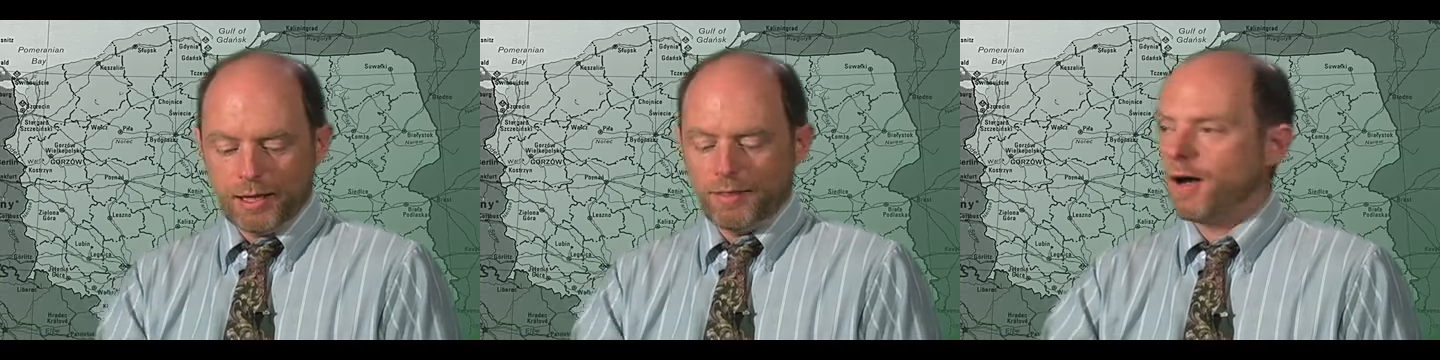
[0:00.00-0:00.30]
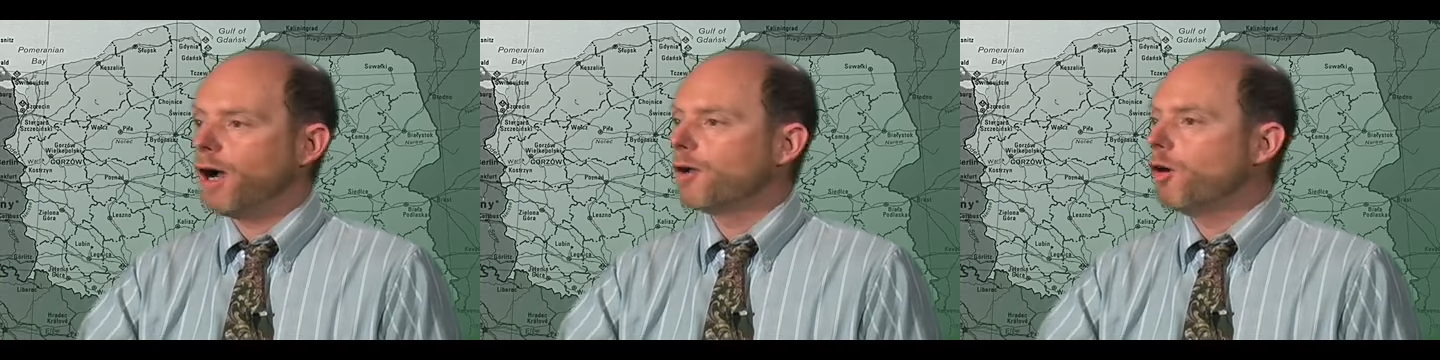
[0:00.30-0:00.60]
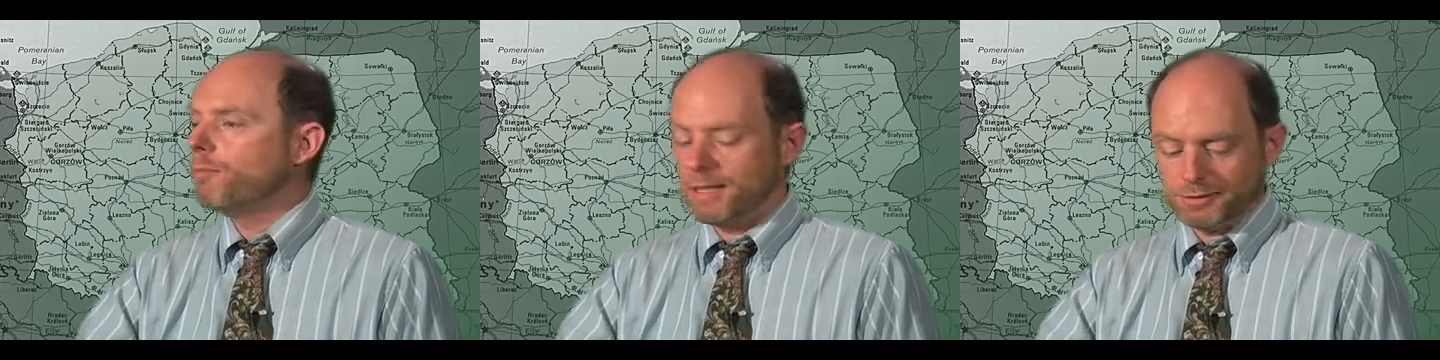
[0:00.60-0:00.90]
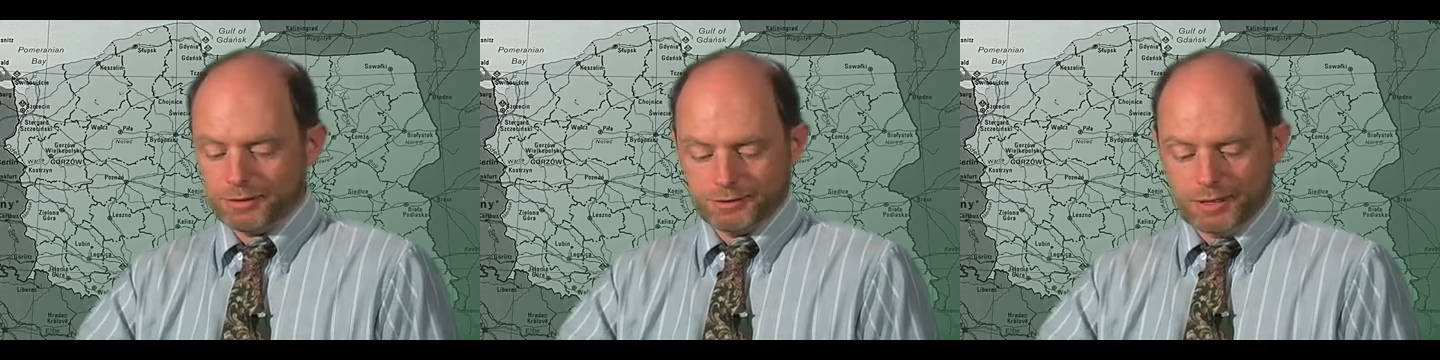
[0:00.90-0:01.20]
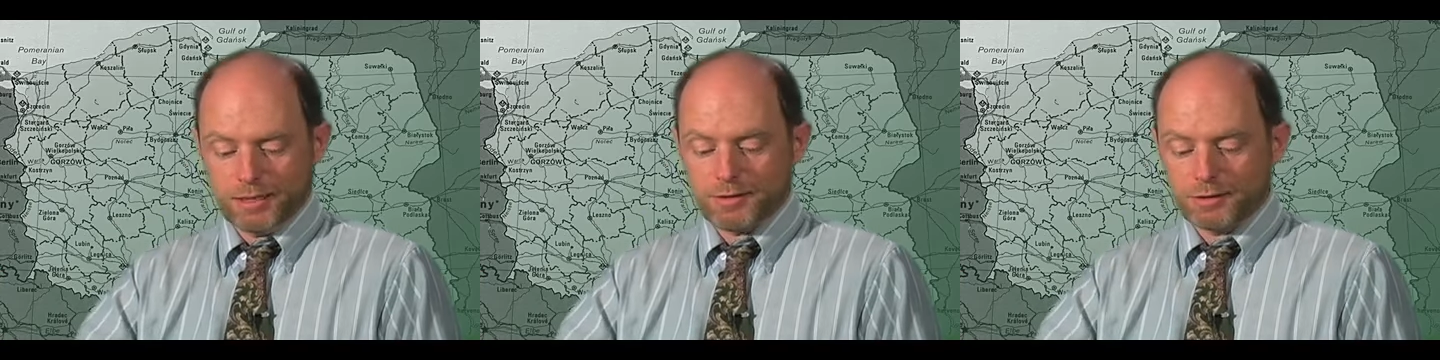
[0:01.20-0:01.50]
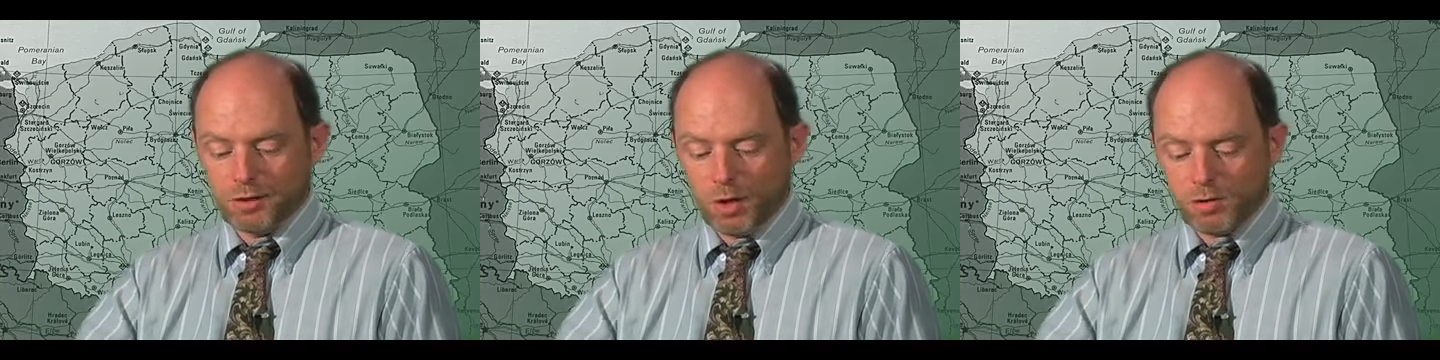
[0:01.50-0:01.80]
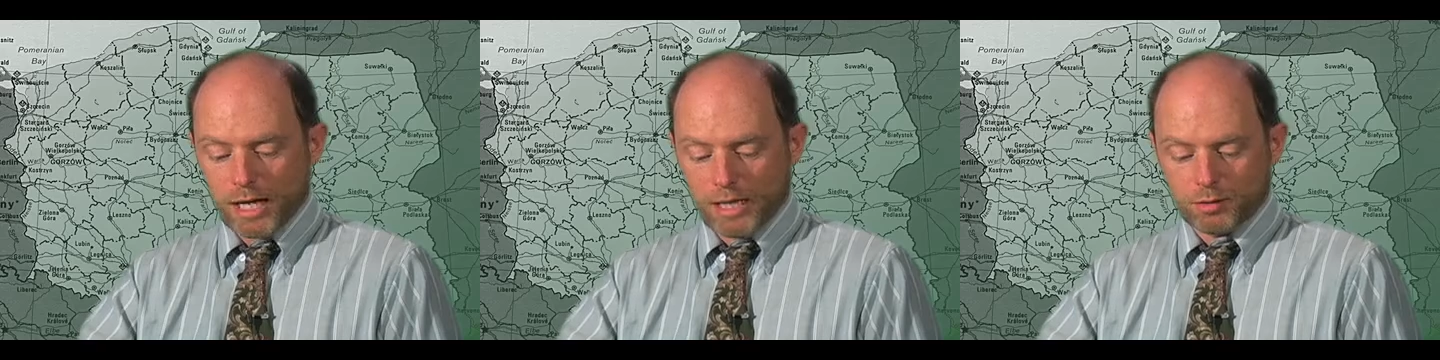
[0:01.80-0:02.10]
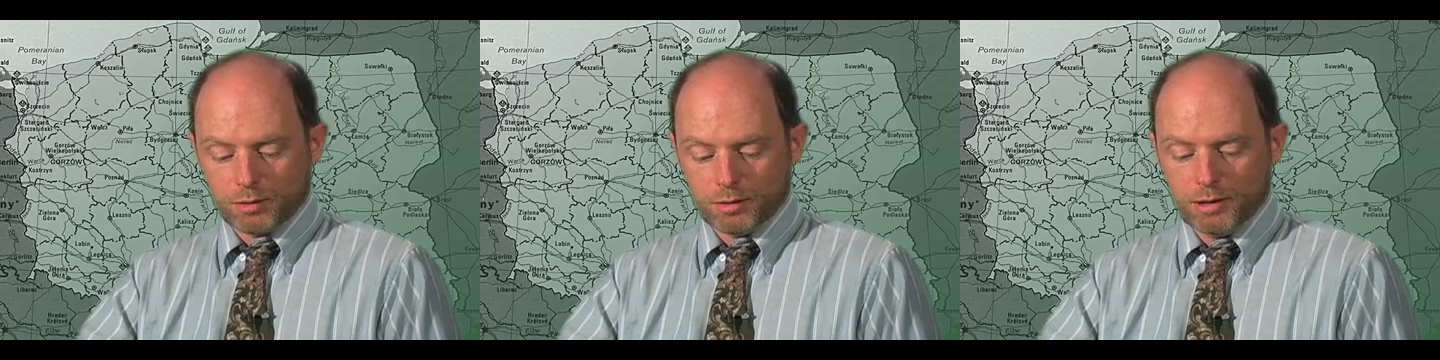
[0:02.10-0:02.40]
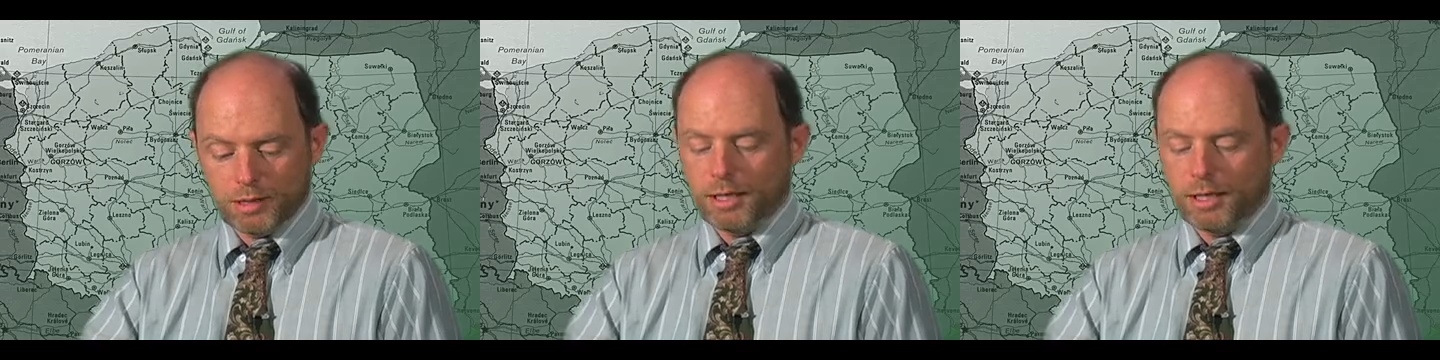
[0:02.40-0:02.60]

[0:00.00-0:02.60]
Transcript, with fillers: There are no ministers here. There's no general.